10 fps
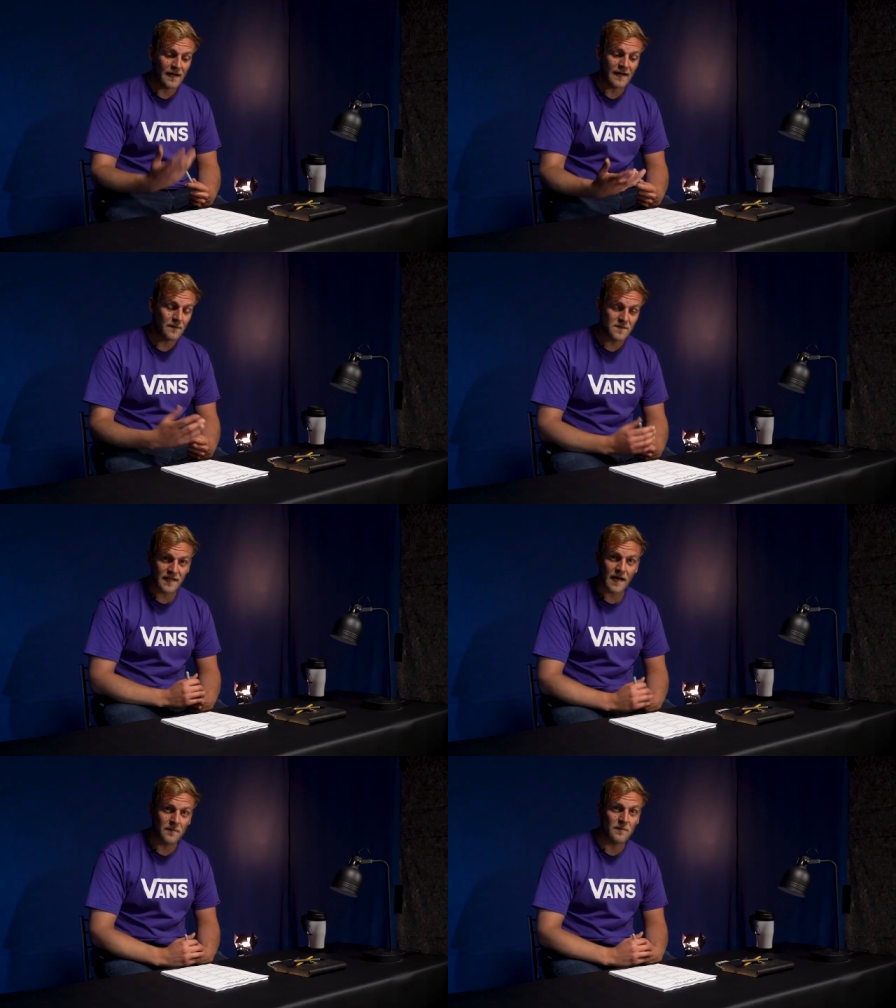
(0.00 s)
And it helps
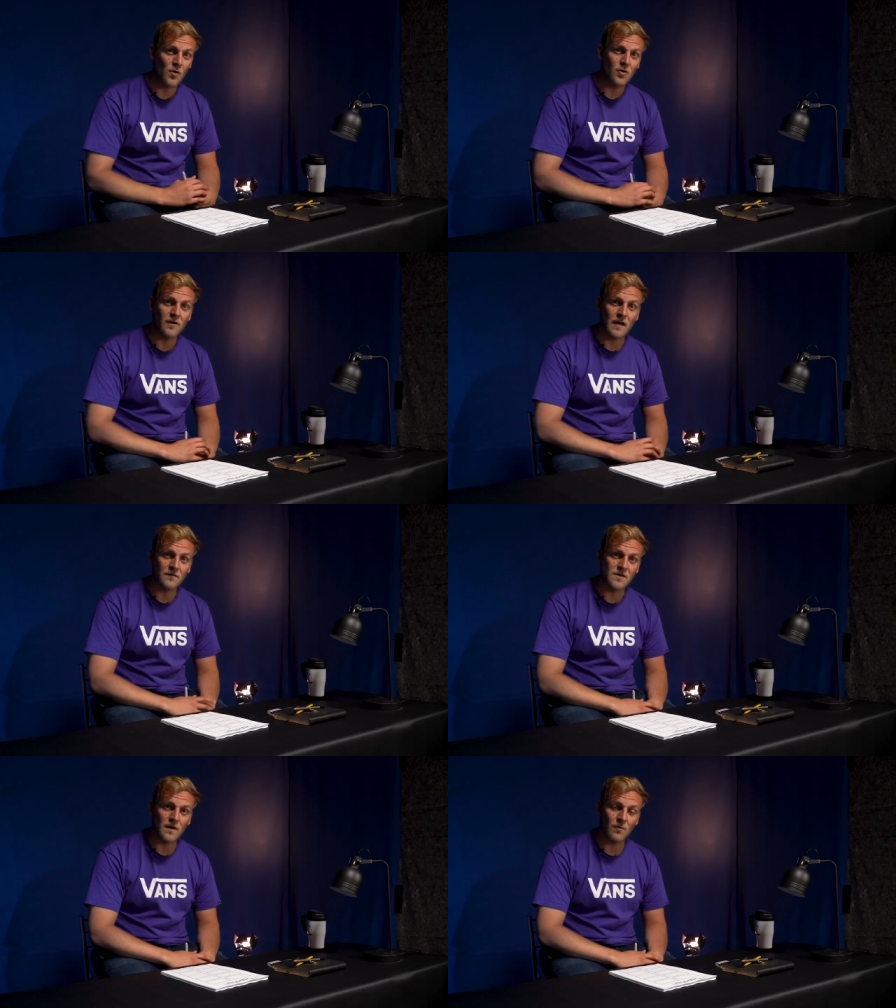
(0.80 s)
you get a bit more
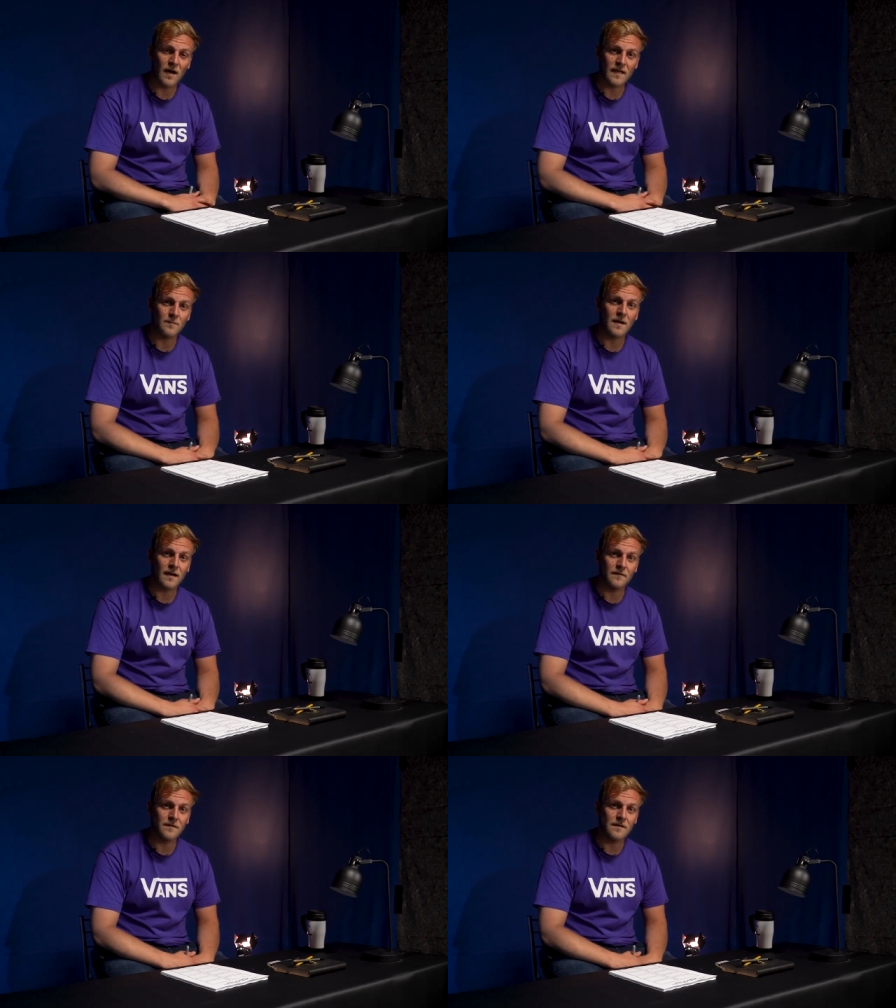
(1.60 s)
creative as well while you're
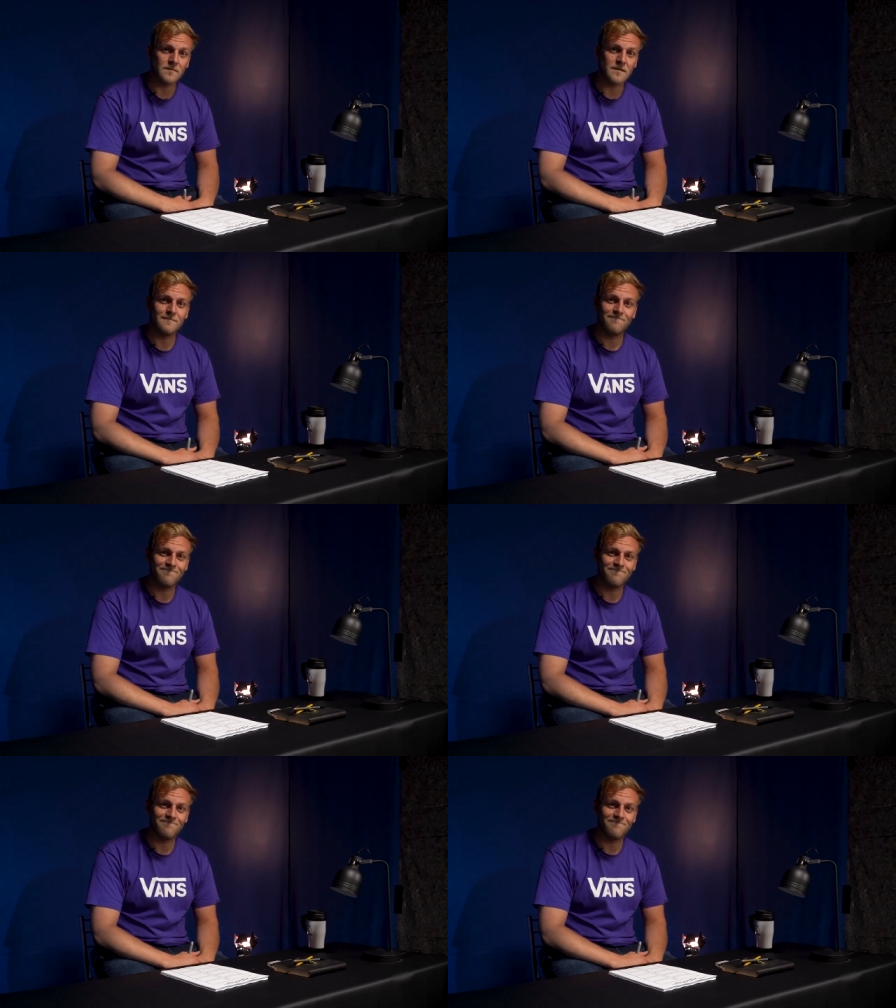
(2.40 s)
planning films.